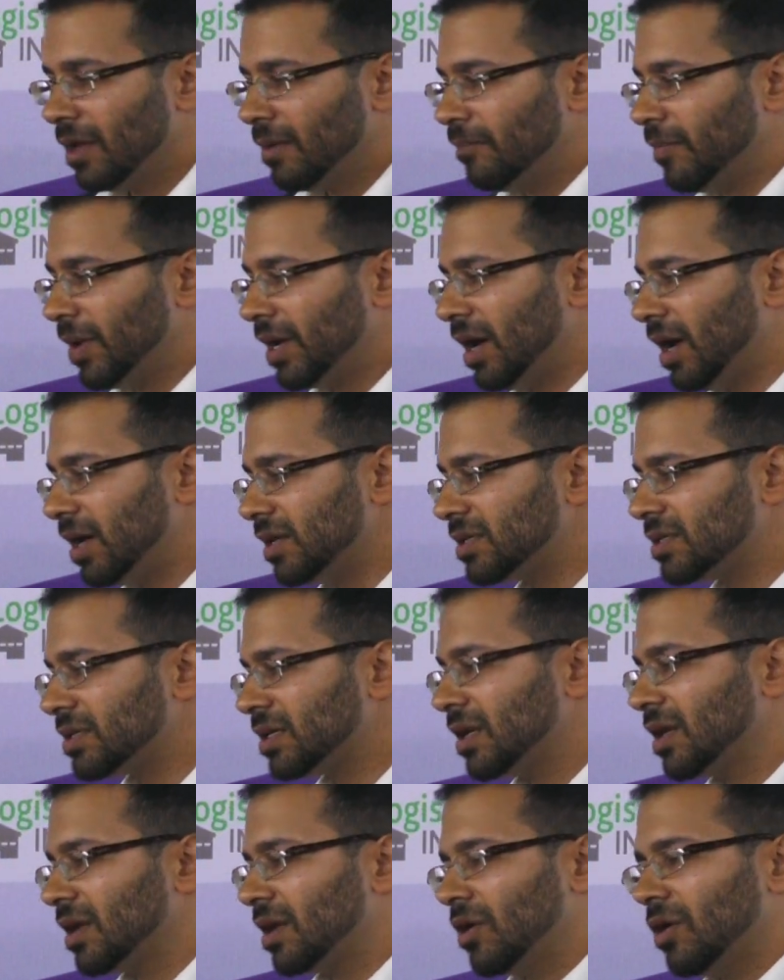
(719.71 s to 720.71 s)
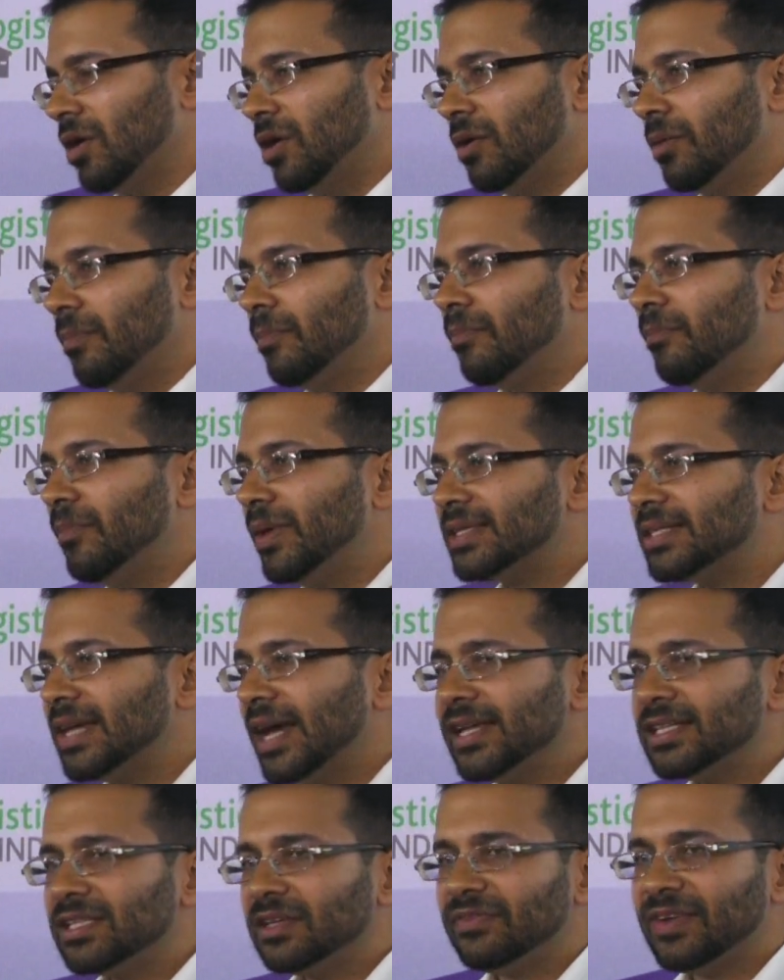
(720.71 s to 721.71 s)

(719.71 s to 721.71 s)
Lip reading: Because besides the